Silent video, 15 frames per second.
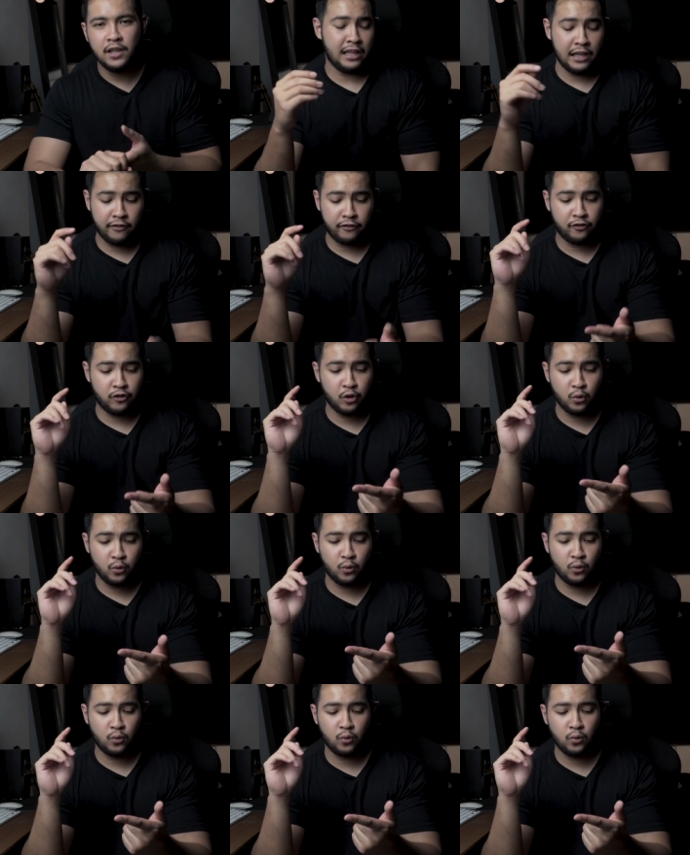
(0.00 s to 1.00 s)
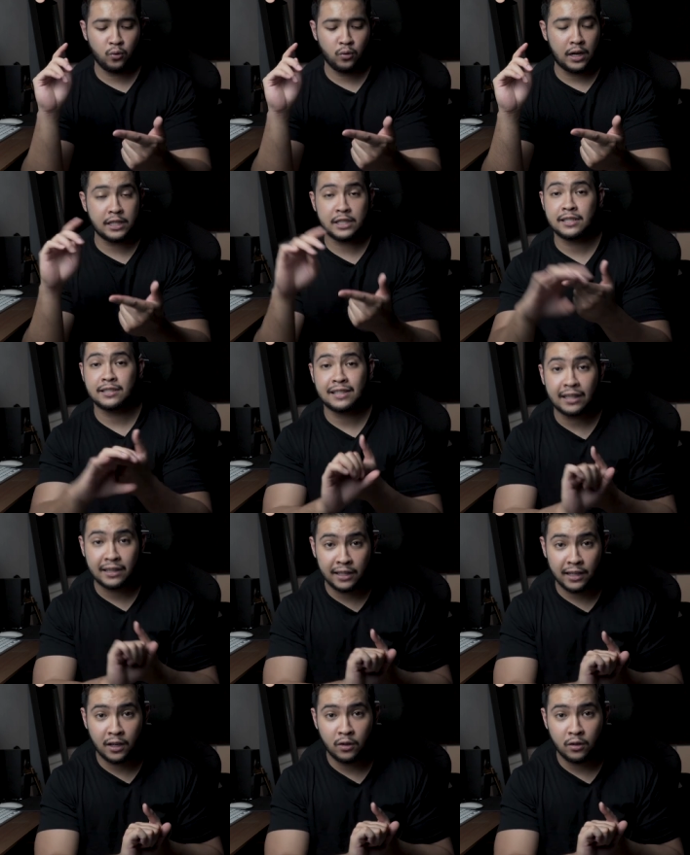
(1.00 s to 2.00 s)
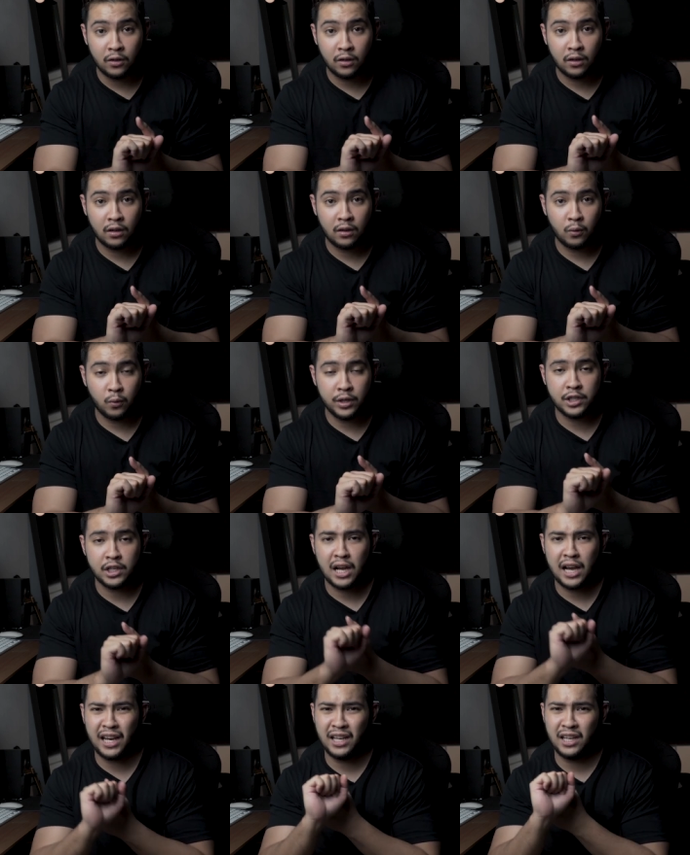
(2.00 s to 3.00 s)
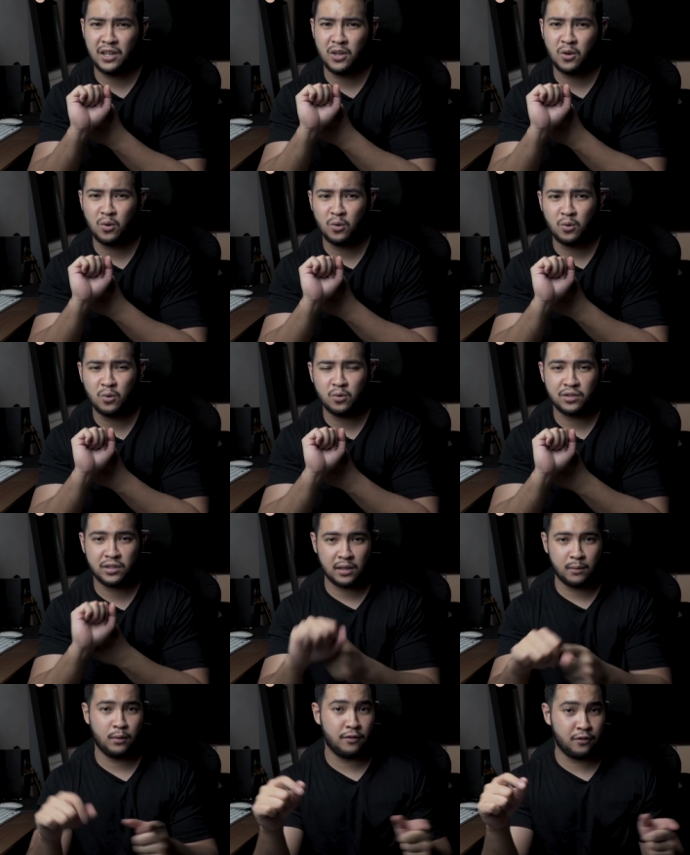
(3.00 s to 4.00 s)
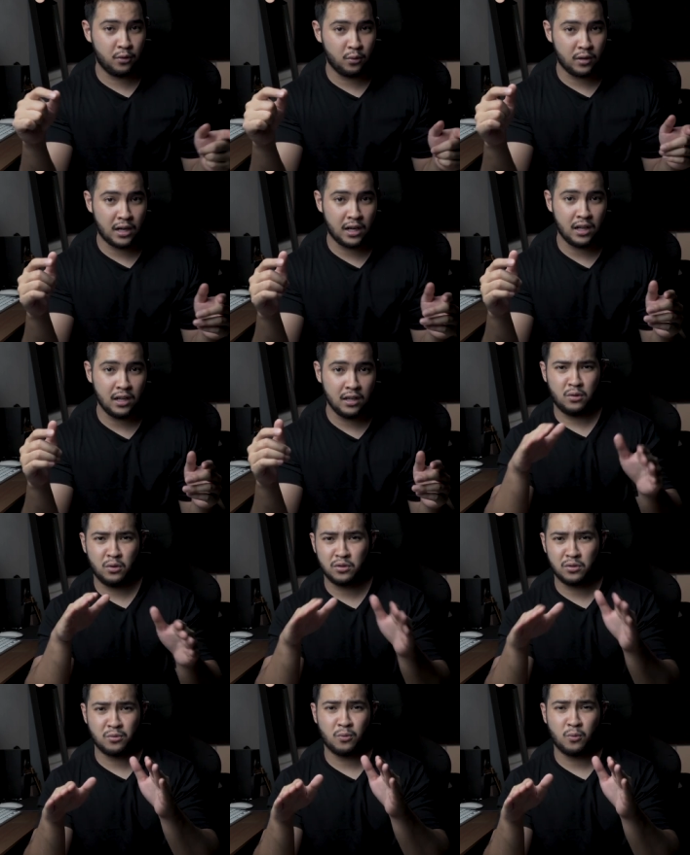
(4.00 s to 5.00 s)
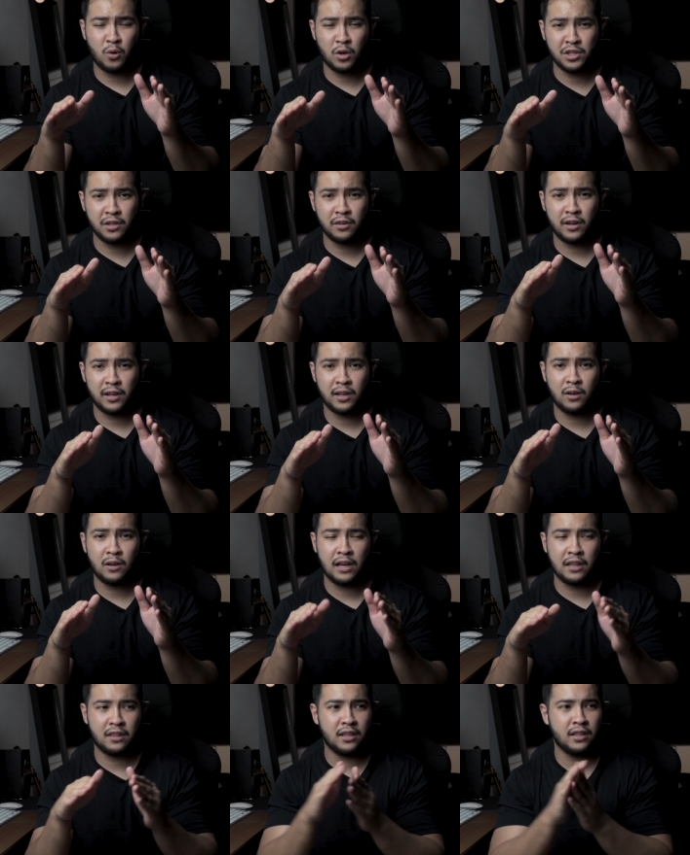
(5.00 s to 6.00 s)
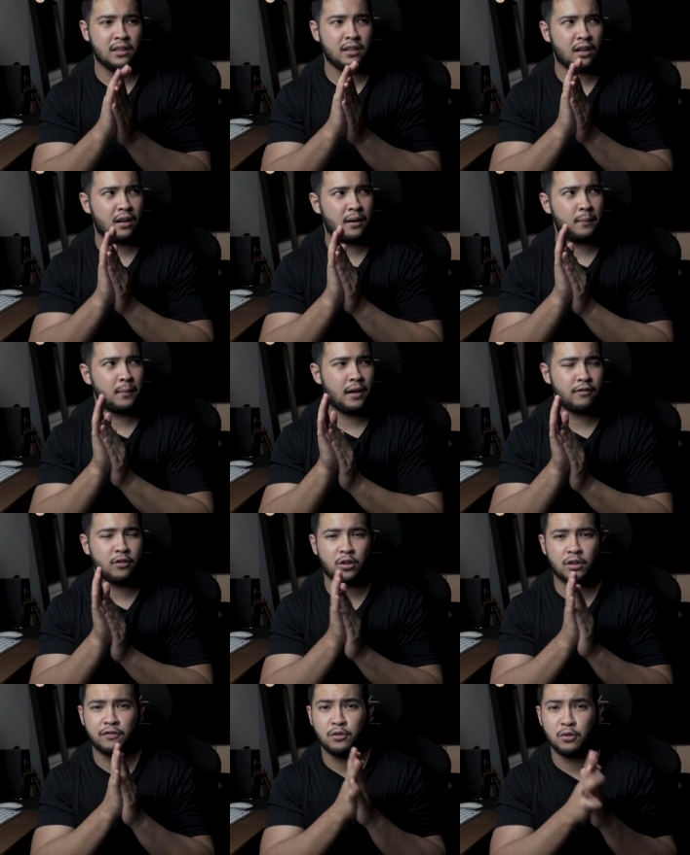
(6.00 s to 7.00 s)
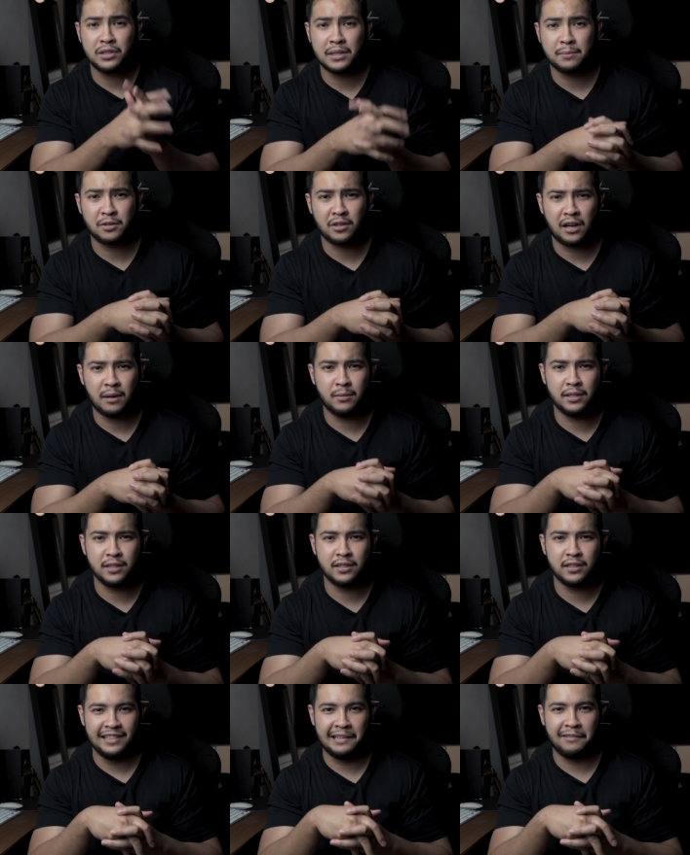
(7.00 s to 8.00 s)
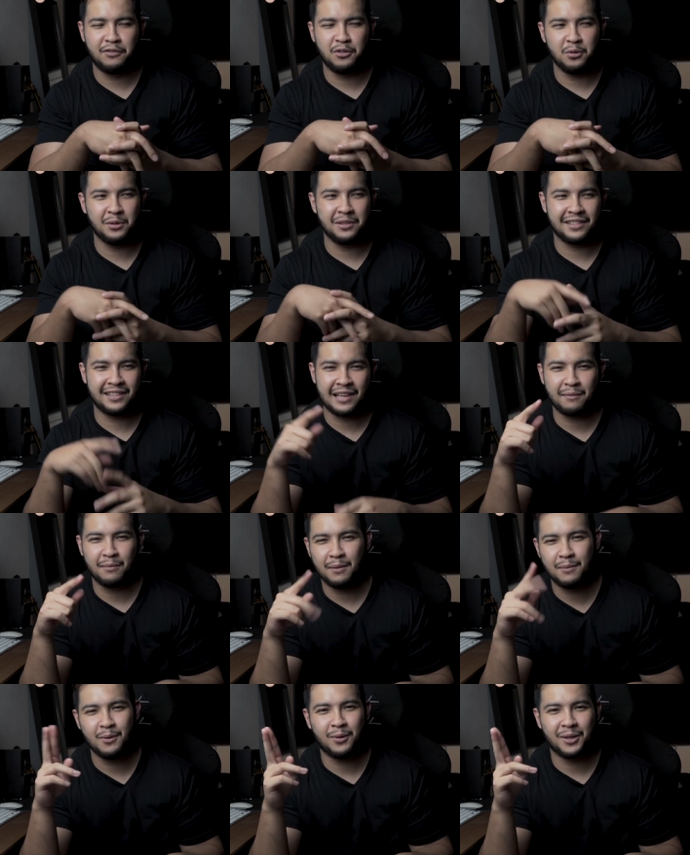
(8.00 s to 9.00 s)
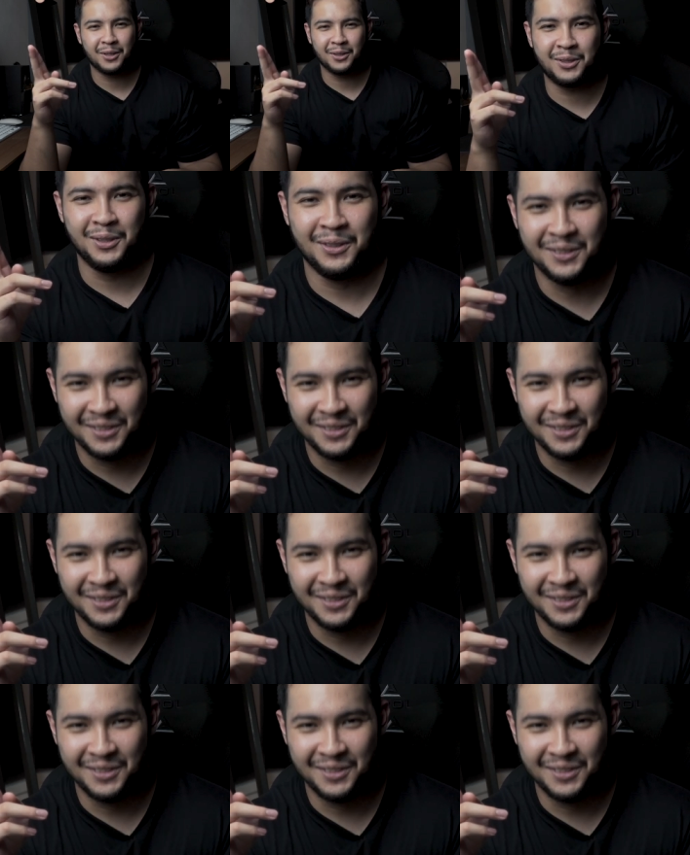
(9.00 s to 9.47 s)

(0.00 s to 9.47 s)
If you are just starting out, which I know some of you are, those watching right now, I think I've got a few subscribers. A few is like maybe 1 or 2.